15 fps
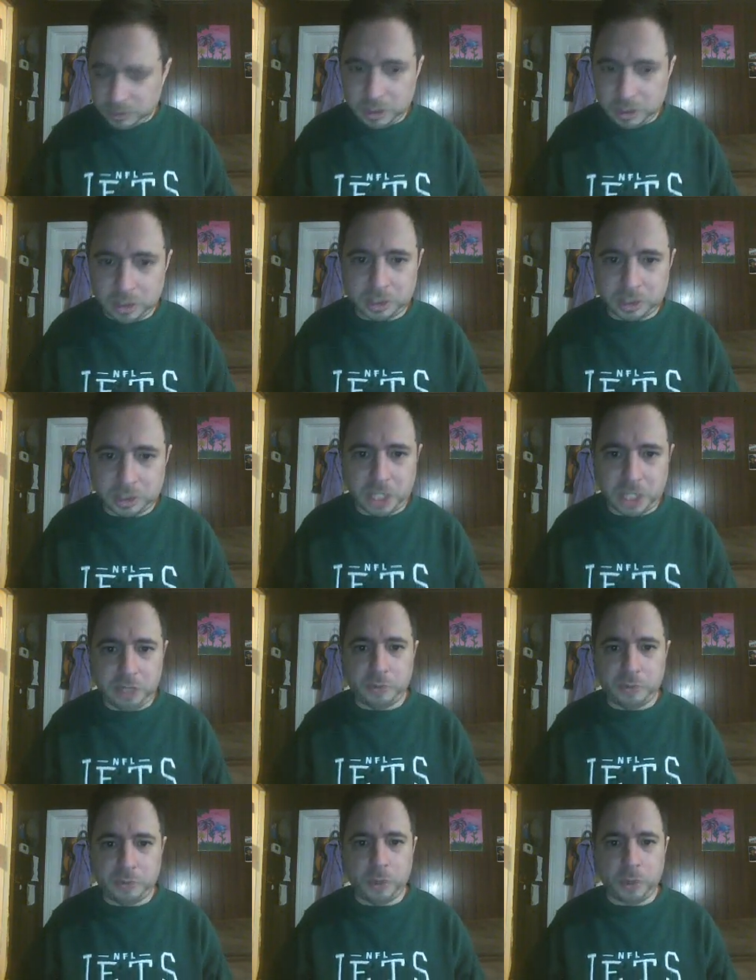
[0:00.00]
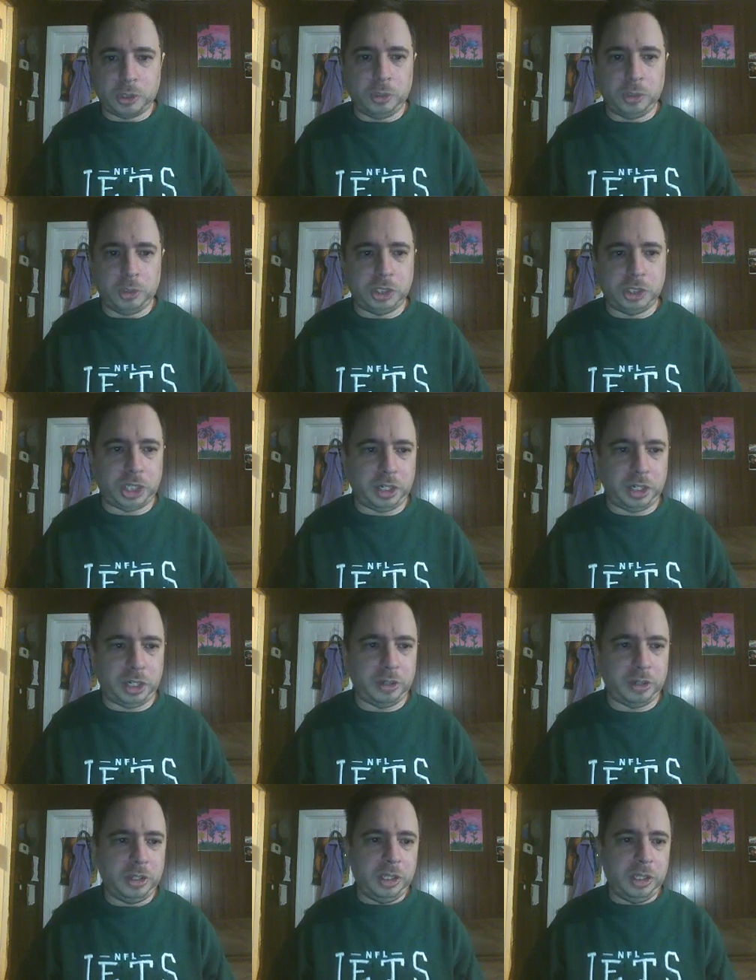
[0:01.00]
uh, Katie Forbes hold the
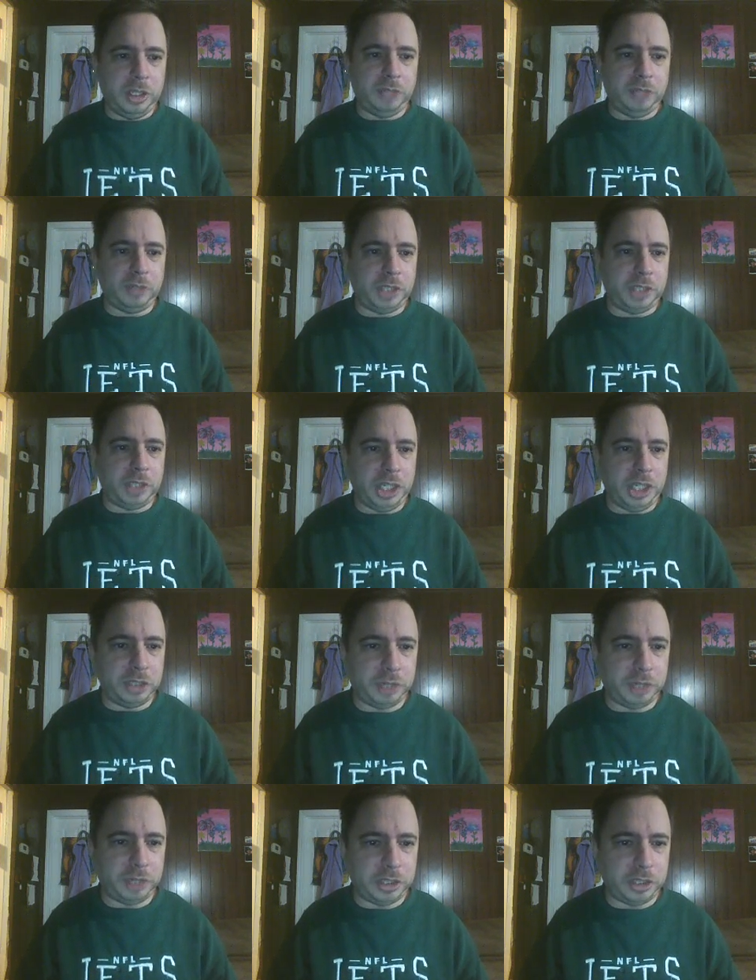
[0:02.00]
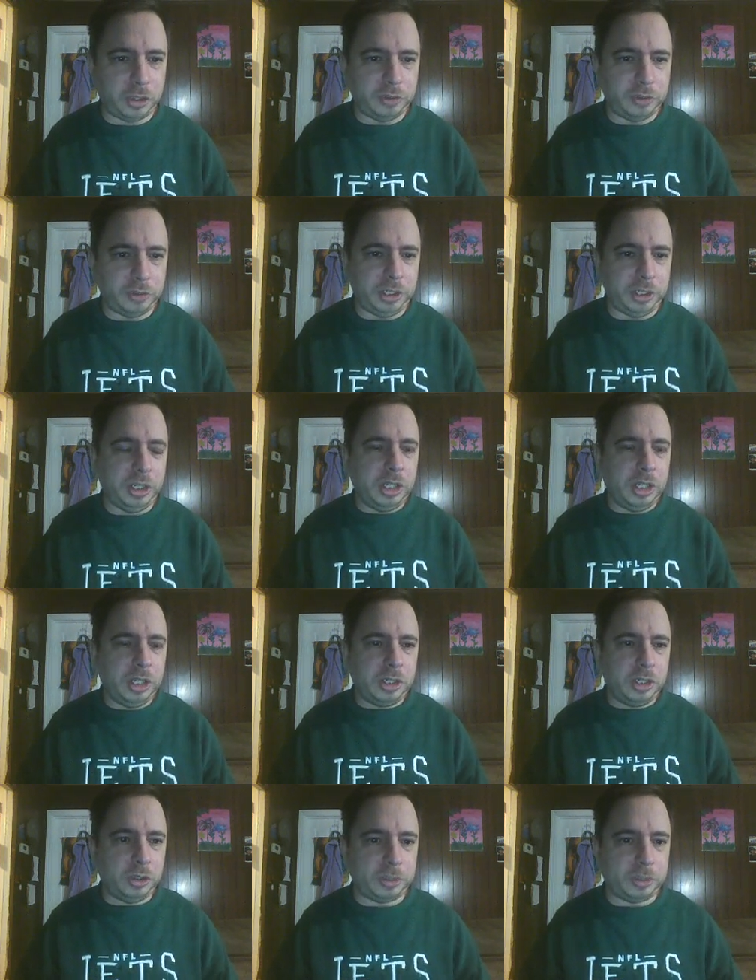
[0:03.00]
chair in front of Cage's face. Already
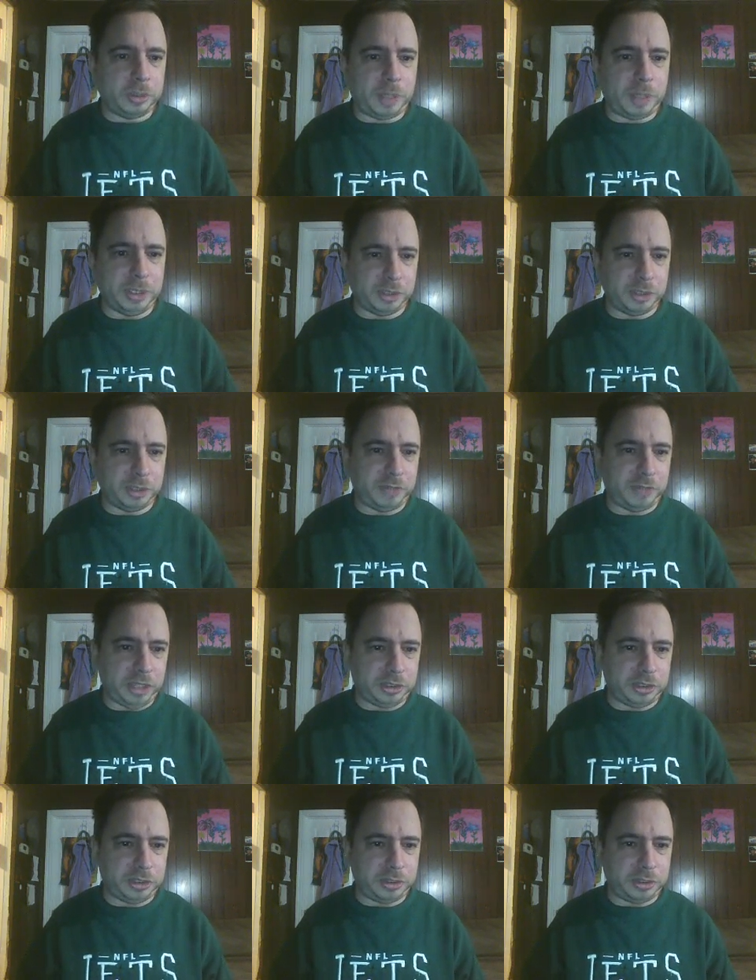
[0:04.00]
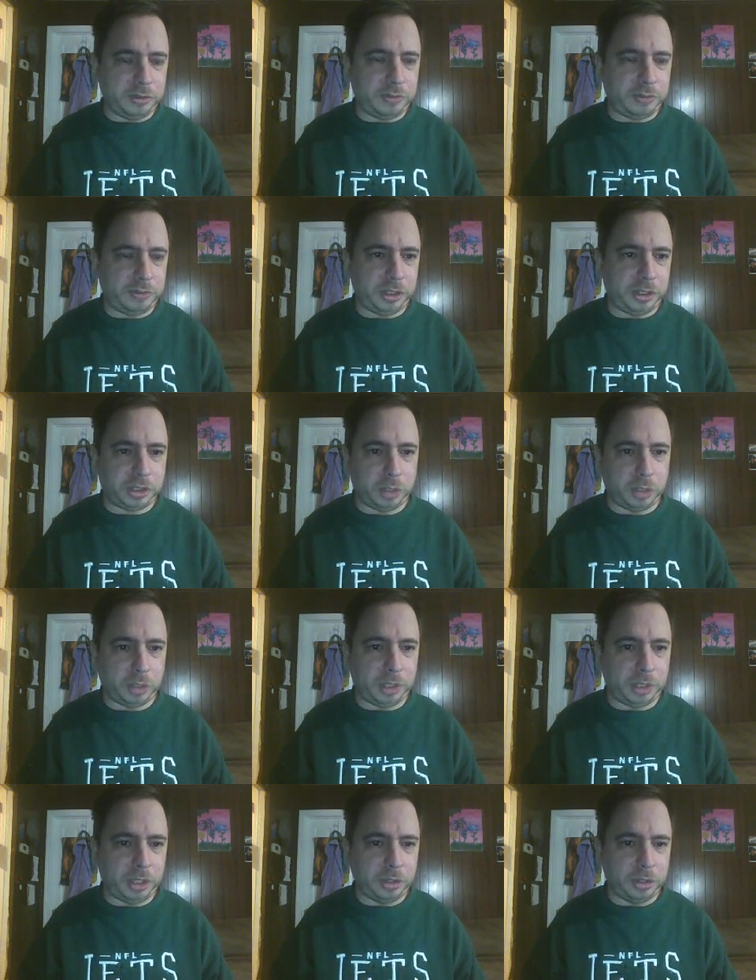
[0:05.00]
goes up top, hits the Van and
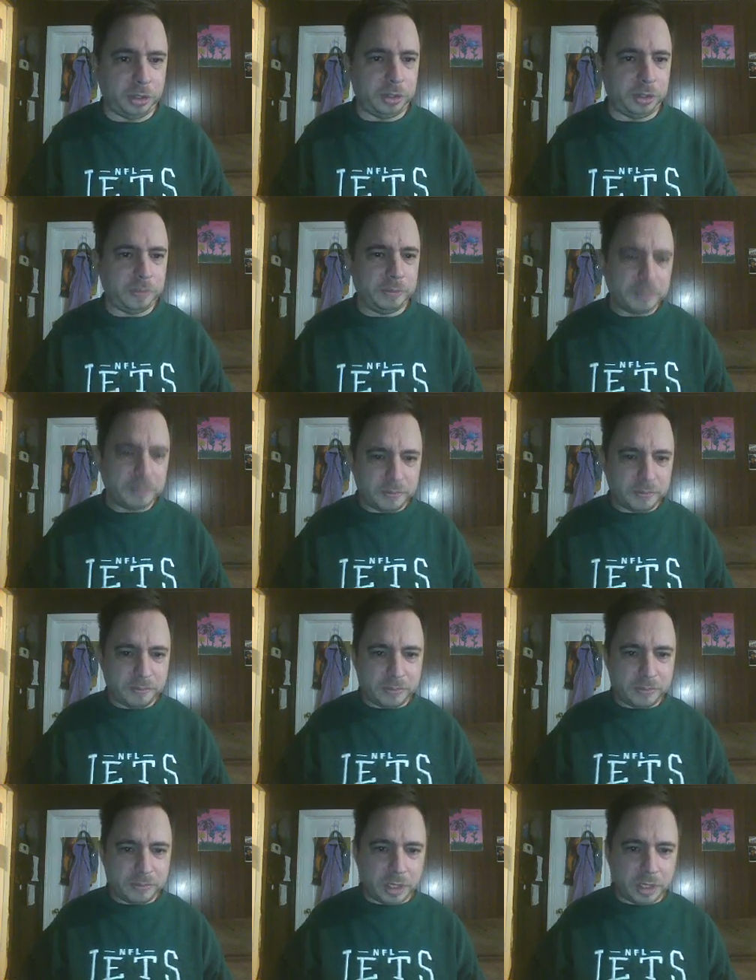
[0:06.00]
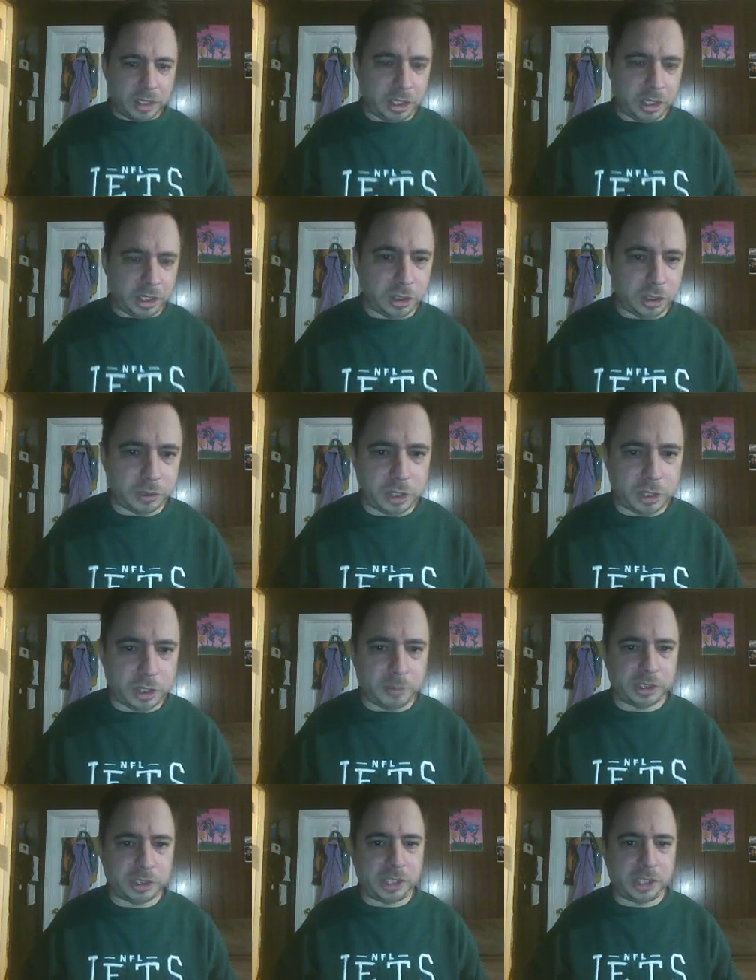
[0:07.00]
Terminator, and goes for the
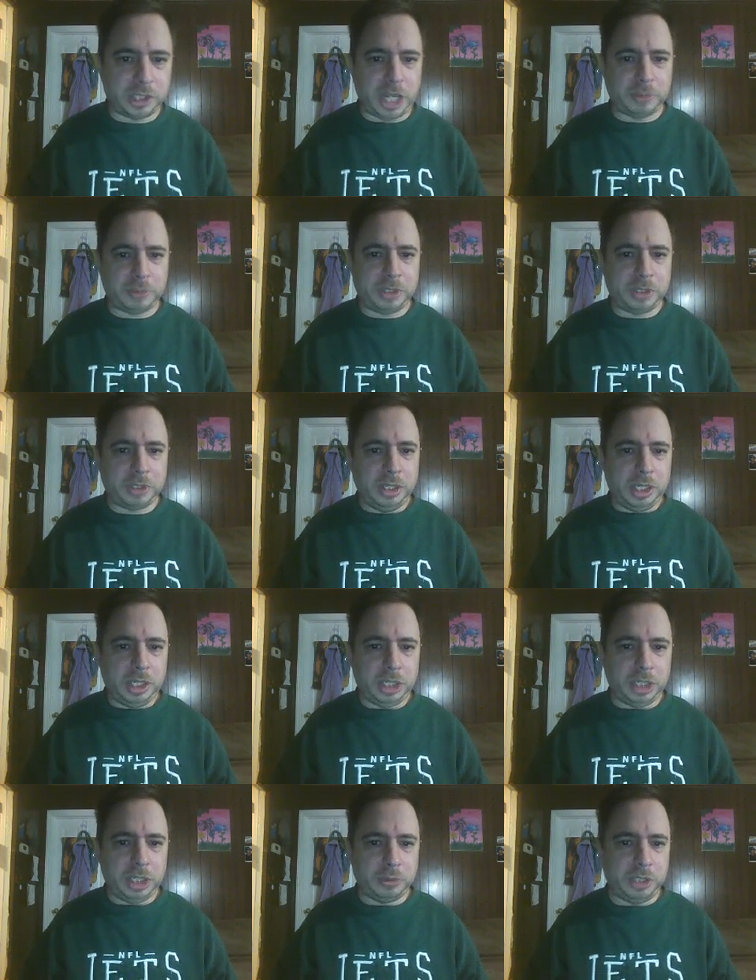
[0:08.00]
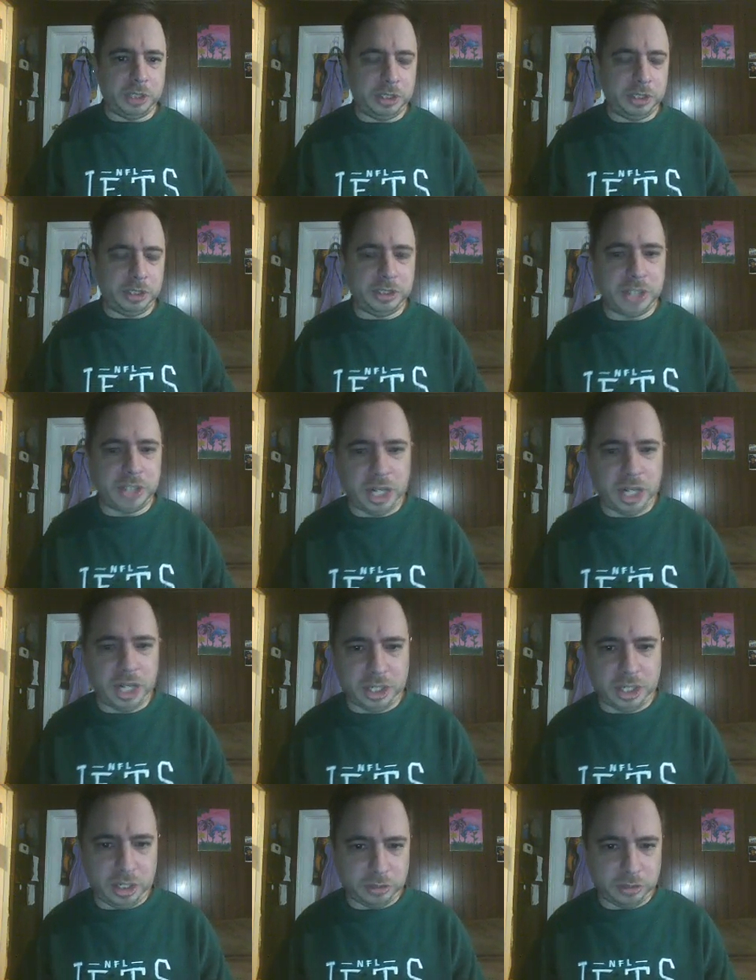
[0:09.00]
cover, but stops as we see
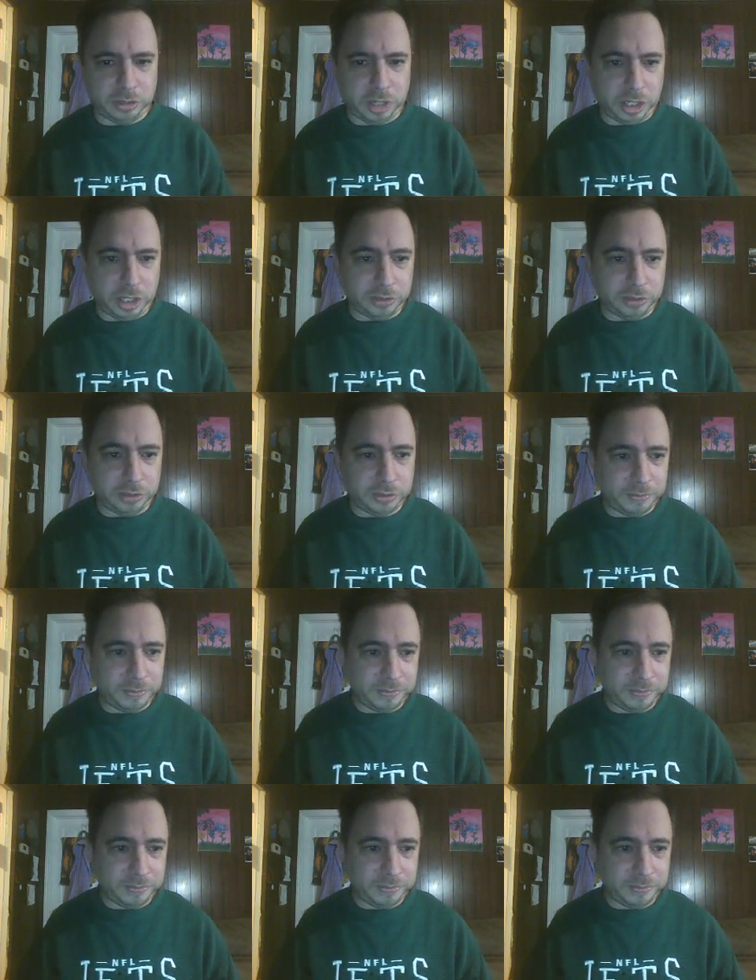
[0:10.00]
Daga arrive.